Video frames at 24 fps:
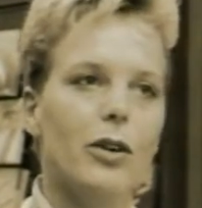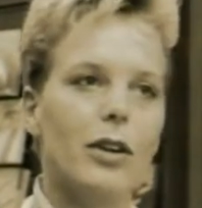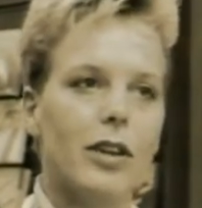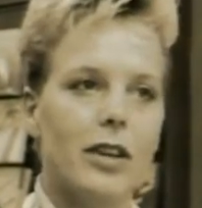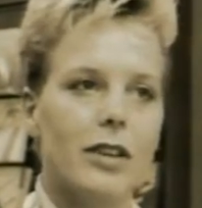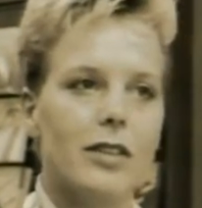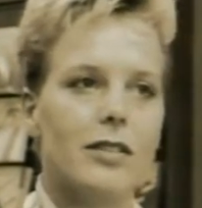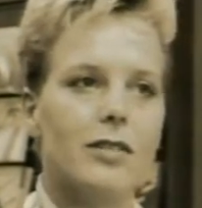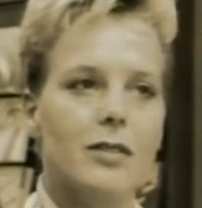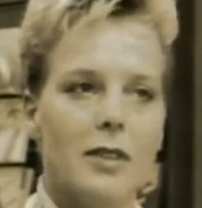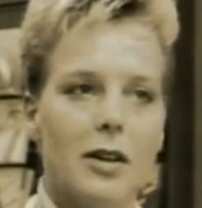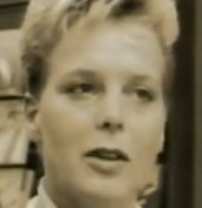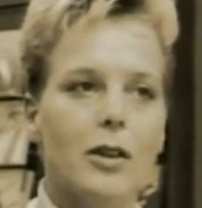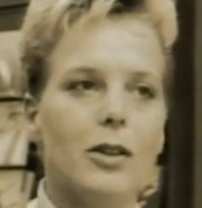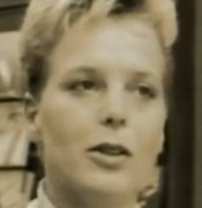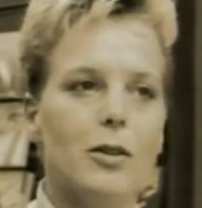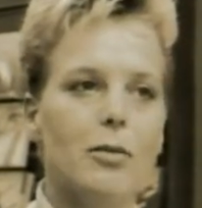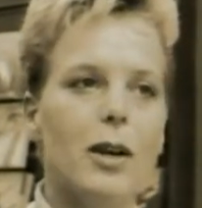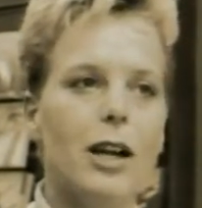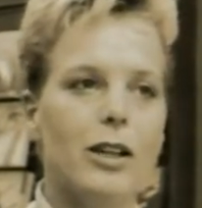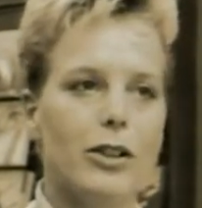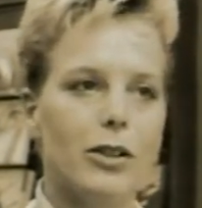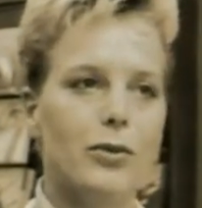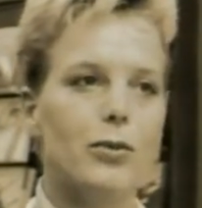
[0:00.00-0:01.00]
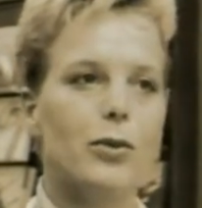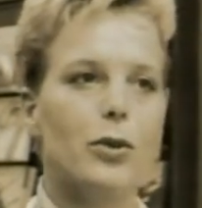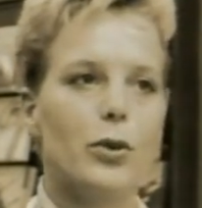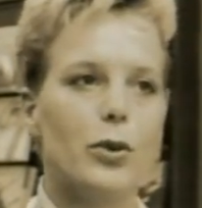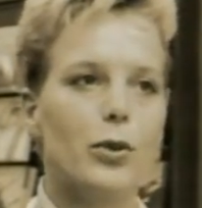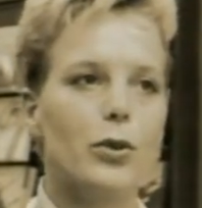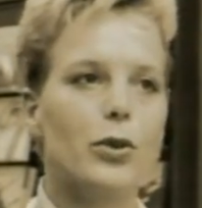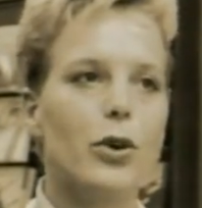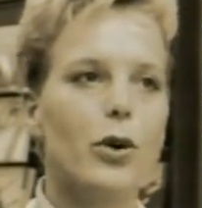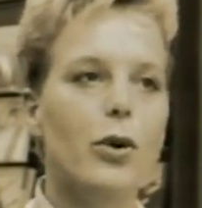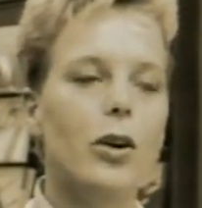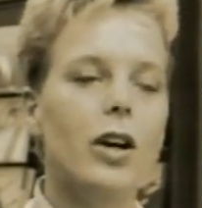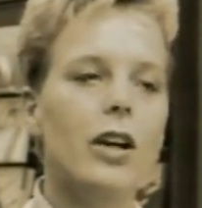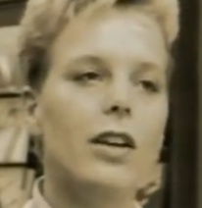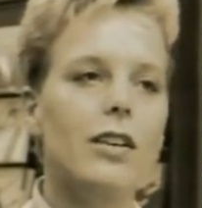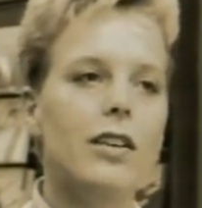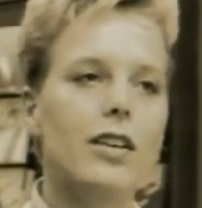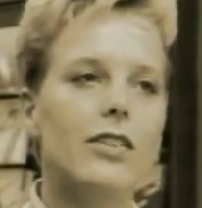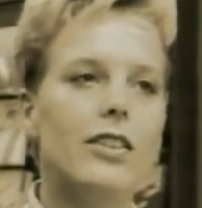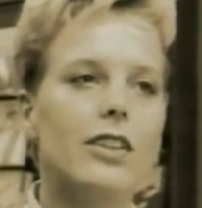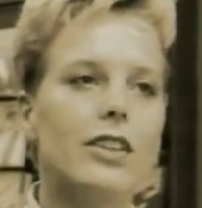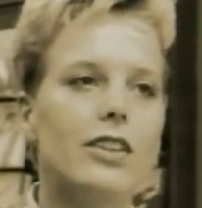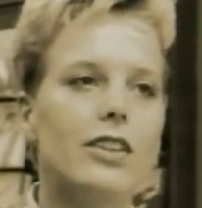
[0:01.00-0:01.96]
It proves to be very supportive to them